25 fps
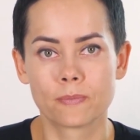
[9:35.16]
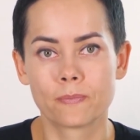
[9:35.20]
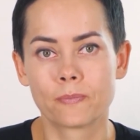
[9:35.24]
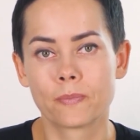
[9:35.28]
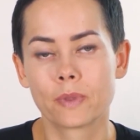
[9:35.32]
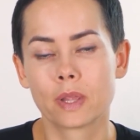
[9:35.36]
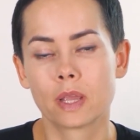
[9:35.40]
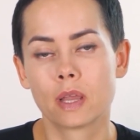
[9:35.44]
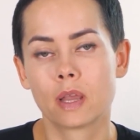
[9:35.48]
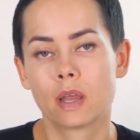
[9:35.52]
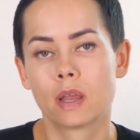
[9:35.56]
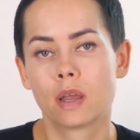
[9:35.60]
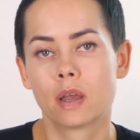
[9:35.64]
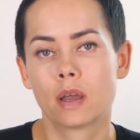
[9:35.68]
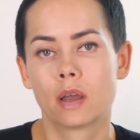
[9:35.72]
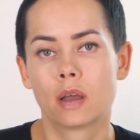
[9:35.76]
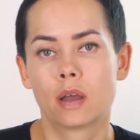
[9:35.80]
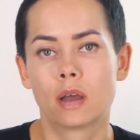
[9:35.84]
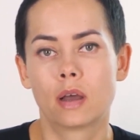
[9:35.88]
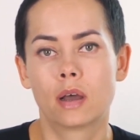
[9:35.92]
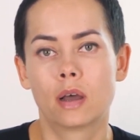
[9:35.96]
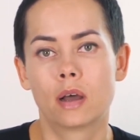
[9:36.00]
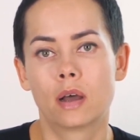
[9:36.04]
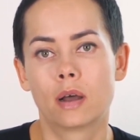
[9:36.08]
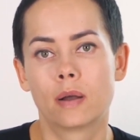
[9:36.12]
For example,
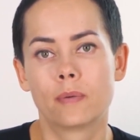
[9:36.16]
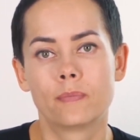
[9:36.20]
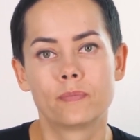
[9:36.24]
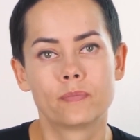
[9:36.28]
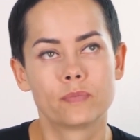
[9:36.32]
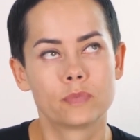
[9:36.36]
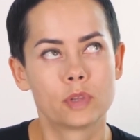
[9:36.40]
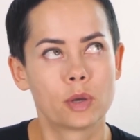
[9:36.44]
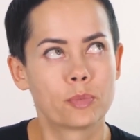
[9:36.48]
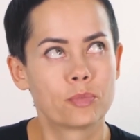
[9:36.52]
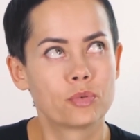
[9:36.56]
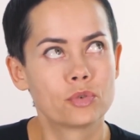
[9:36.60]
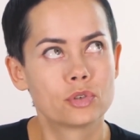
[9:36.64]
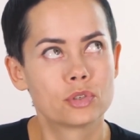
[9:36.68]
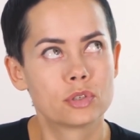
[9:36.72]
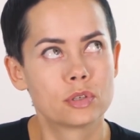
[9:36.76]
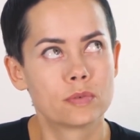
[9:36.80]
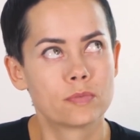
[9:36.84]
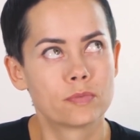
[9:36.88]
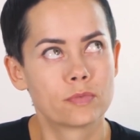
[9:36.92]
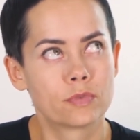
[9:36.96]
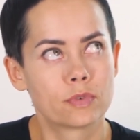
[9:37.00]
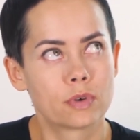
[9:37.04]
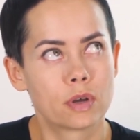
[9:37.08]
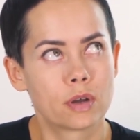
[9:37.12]
in the color
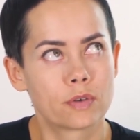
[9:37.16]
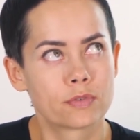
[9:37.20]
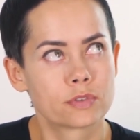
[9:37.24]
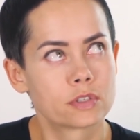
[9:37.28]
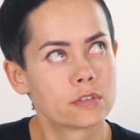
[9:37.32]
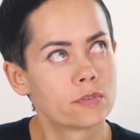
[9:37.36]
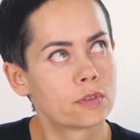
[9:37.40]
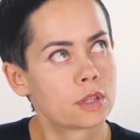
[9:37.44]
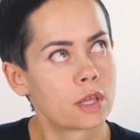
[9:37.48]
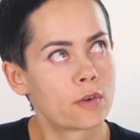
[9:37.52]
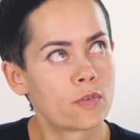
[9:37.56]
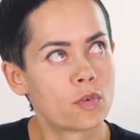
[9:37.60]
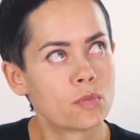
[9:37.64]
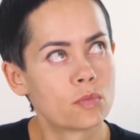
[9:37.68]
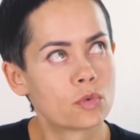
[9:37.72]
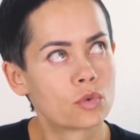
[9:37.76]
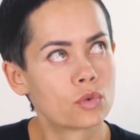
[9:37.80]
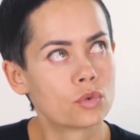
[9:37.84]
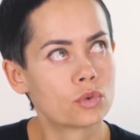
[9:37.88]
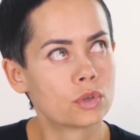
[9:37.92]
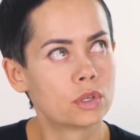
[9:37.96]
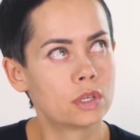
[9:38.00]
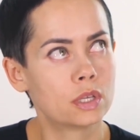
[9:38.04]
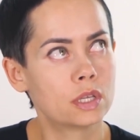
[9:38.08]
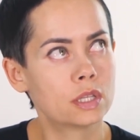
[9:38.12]
circle by
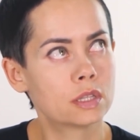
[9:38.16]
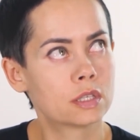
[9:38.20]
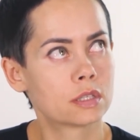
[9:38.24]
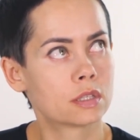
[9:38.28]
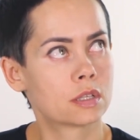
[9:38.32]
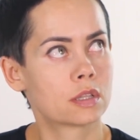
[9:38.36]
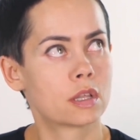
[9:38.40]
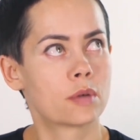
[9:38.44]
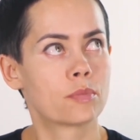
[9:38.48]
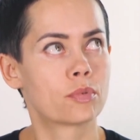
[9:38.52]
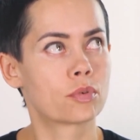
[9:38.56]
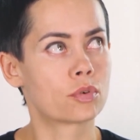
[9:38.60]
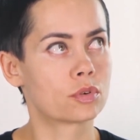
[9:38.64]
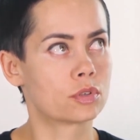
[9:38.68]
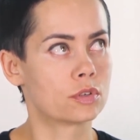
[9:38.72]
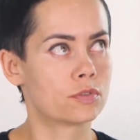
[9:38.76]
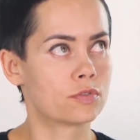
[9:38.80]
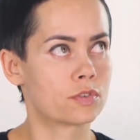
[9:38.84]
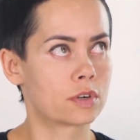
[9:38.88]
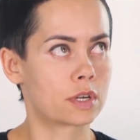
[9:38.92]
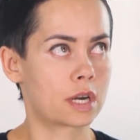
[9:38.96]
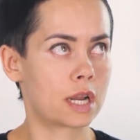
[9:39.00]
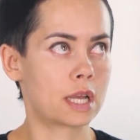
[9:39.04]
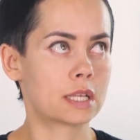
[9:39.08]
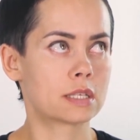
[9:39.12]
Itten, the opposite
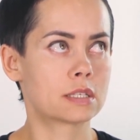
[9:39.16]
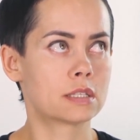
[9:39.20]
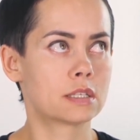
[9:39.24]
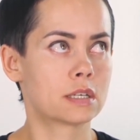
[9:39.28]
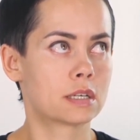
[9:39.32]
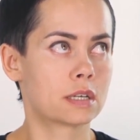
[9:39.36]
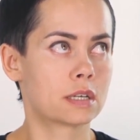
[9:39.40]
red